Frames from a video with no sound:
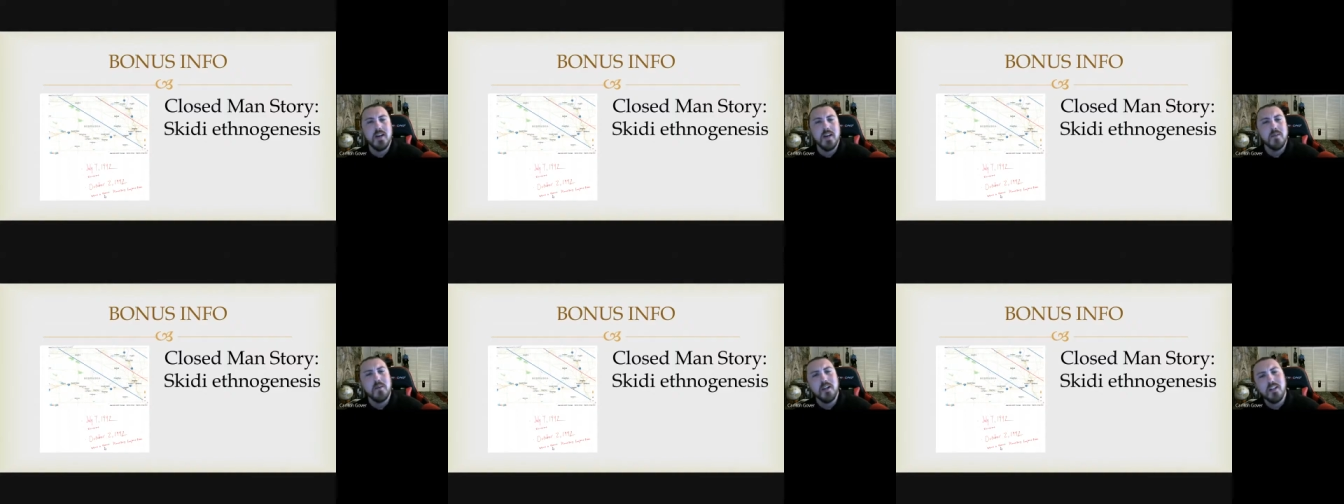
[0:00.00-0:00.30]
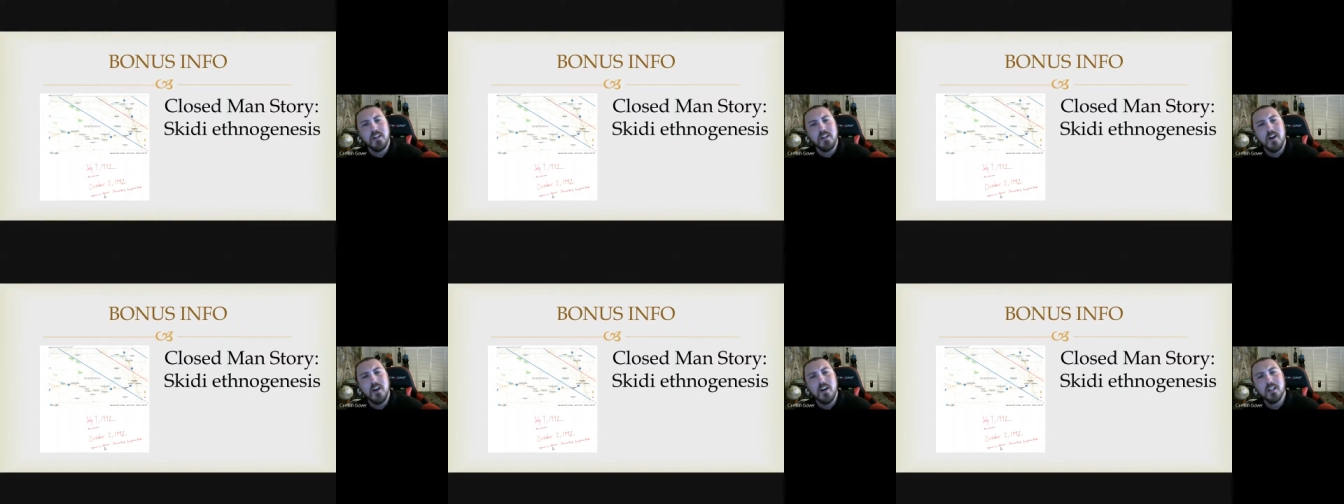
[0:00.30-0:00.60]
but it
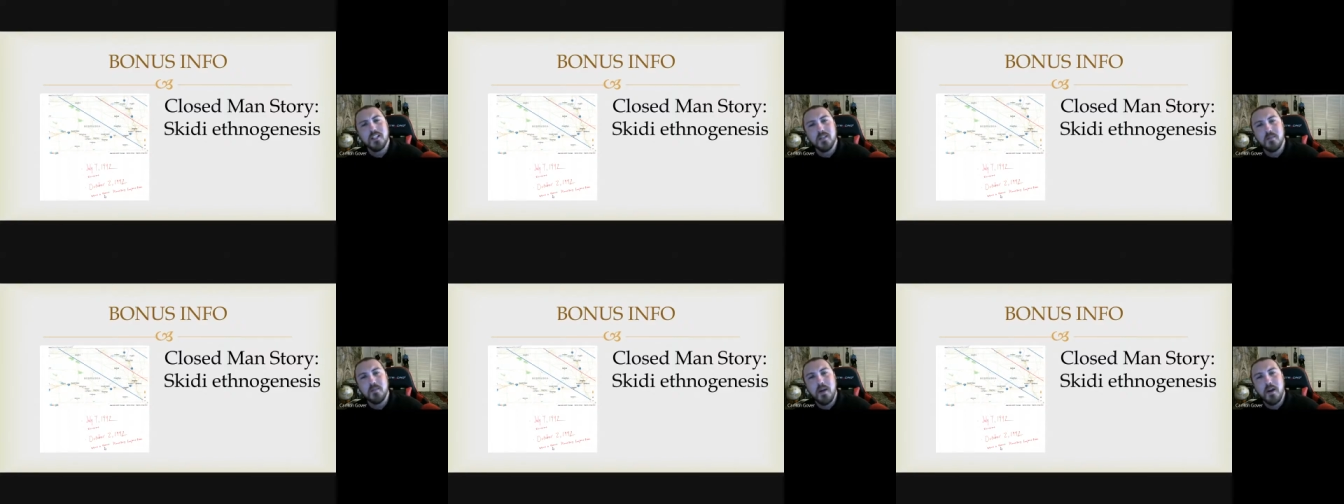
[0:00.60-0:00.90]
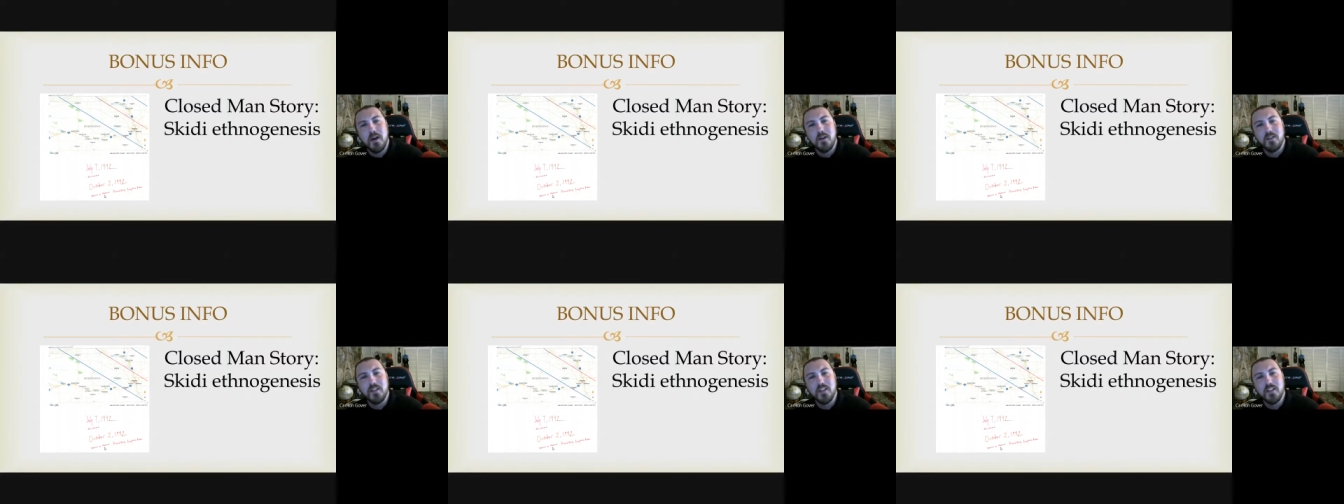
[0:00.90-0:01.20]
talks
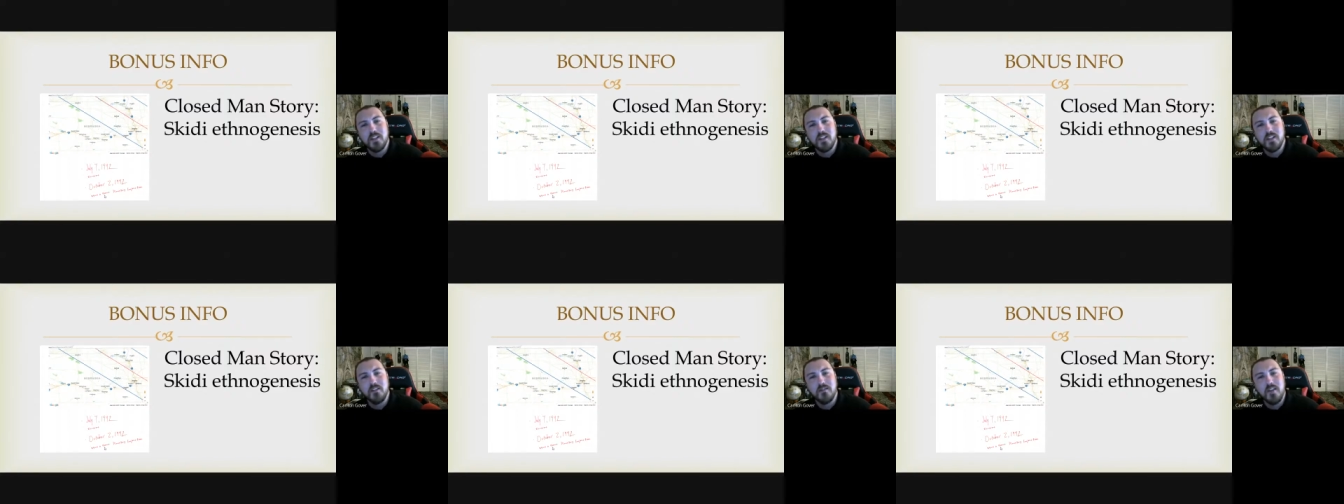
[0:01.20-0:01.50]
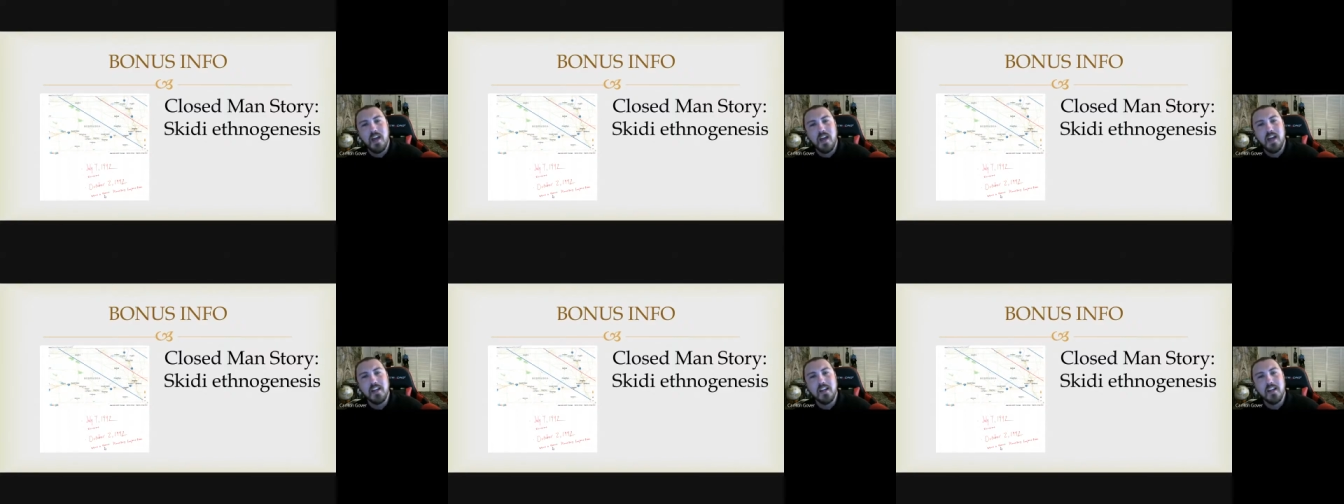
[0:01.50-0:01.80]
about this
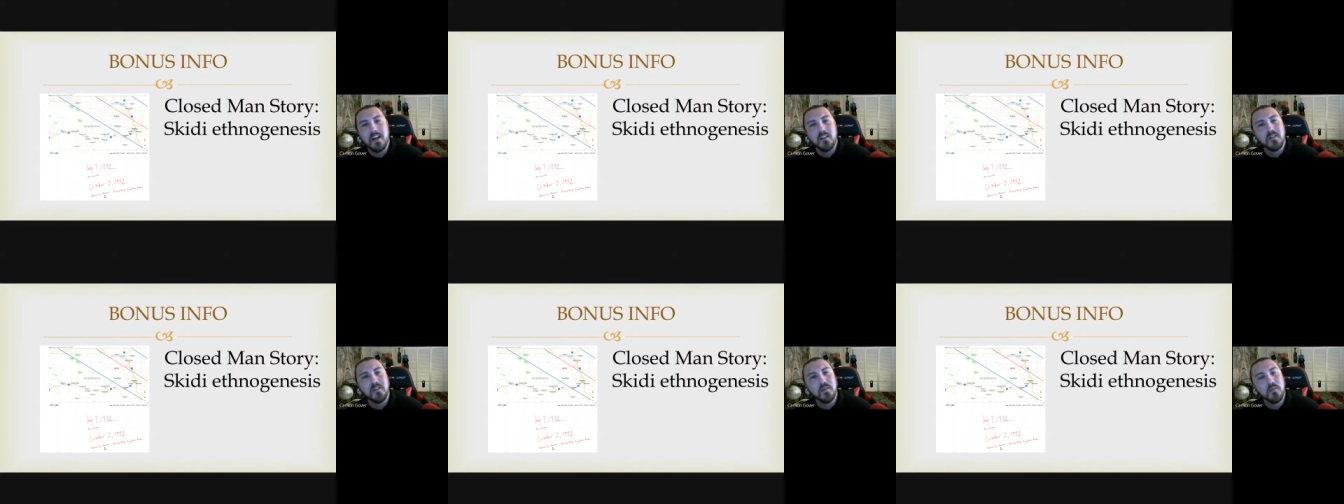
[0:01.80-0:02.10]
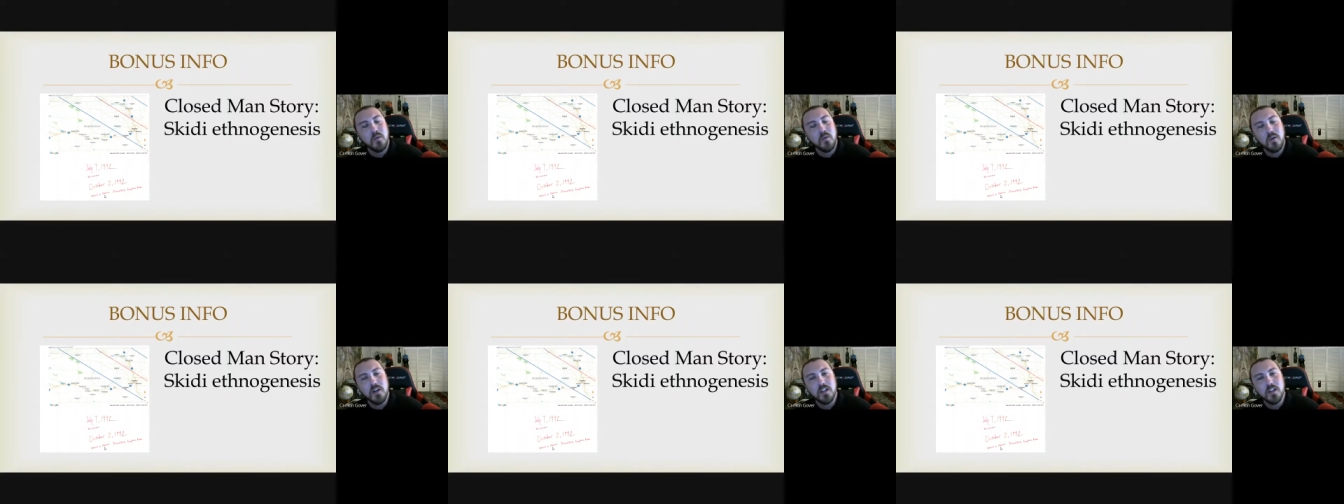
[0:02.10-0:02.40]
event of the
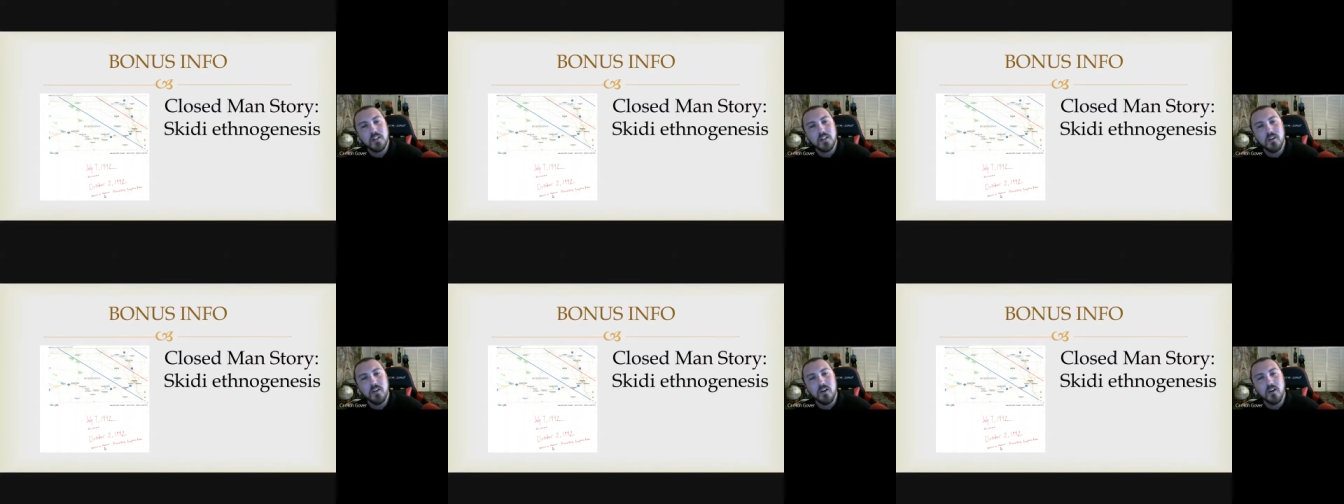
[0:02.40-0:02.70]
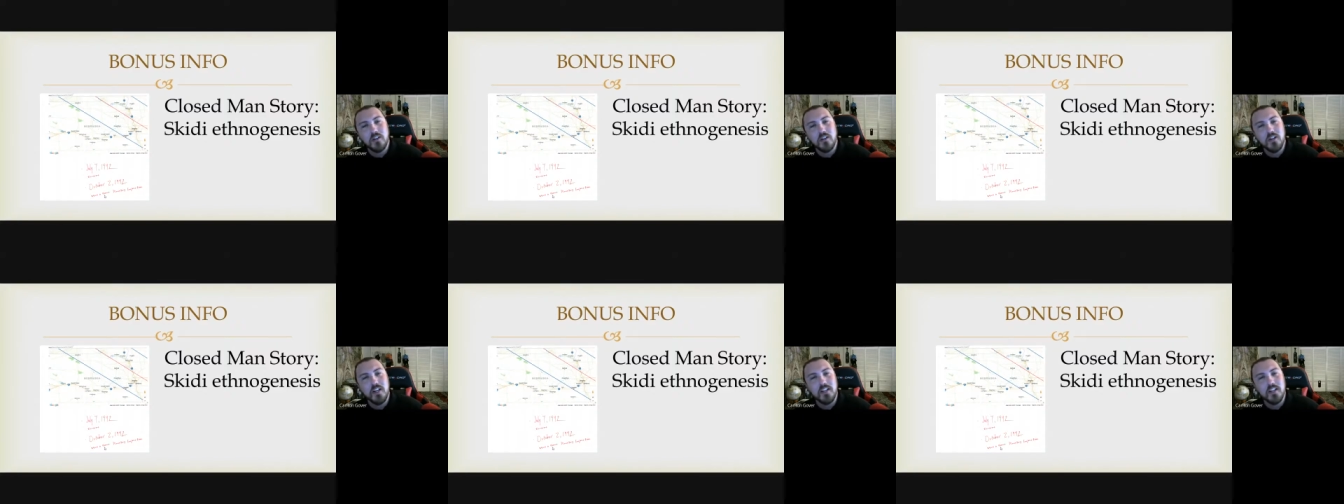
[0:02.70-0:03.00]
morning star
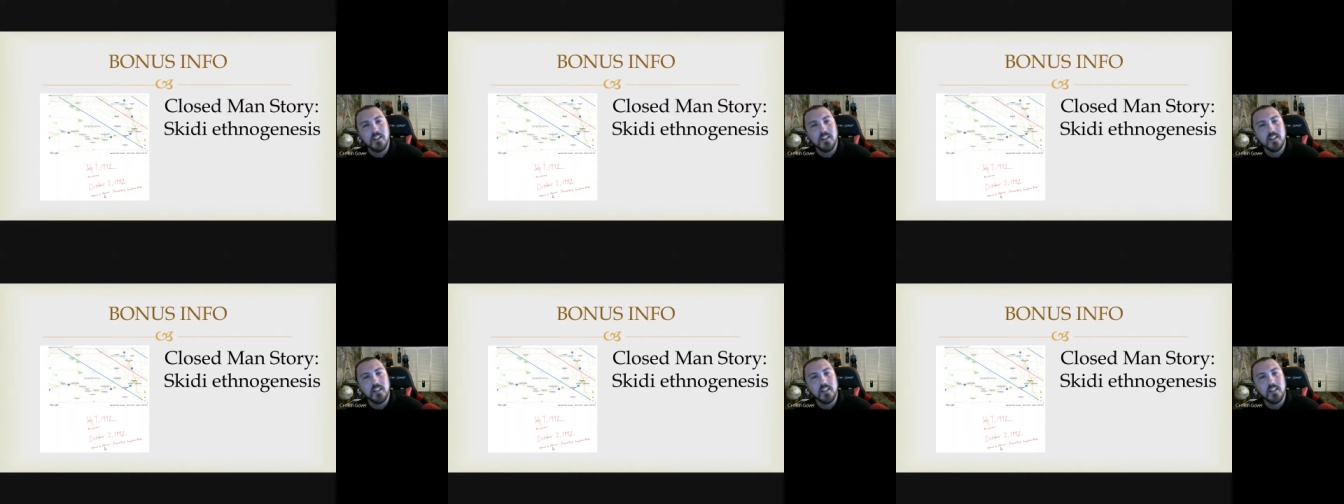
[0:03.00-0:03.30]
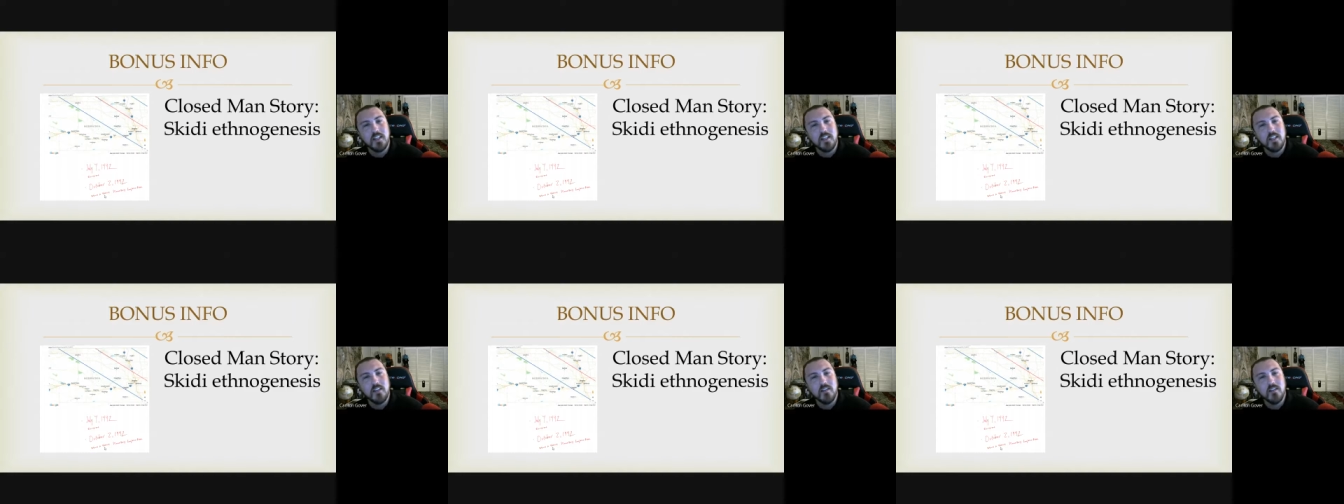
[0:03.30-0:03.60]
chasing the
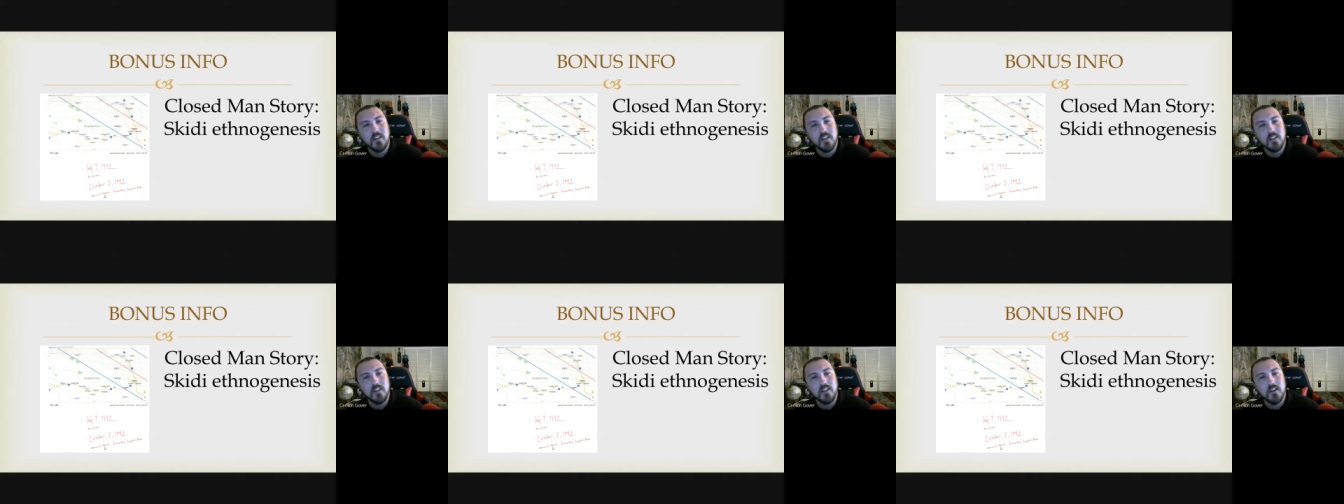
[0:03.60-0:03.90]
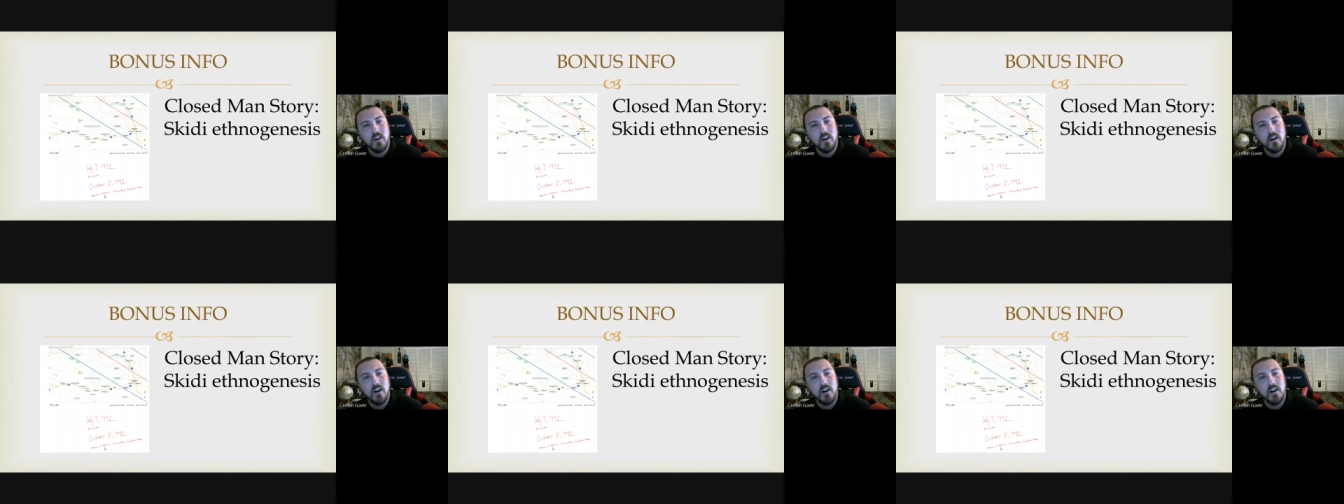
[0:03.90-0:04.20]
evening
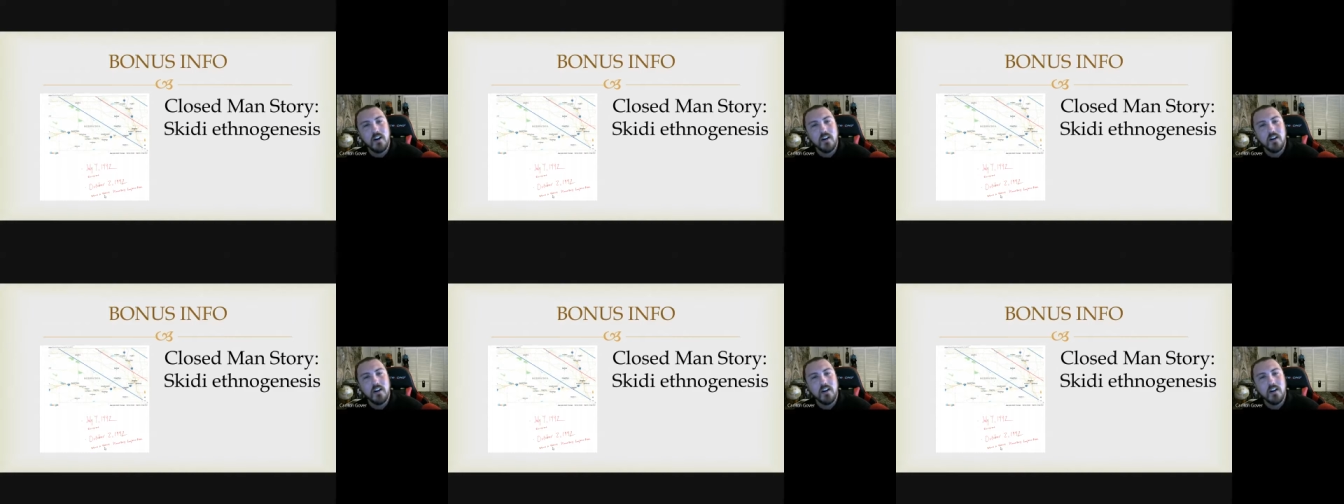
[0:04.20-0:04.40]
star,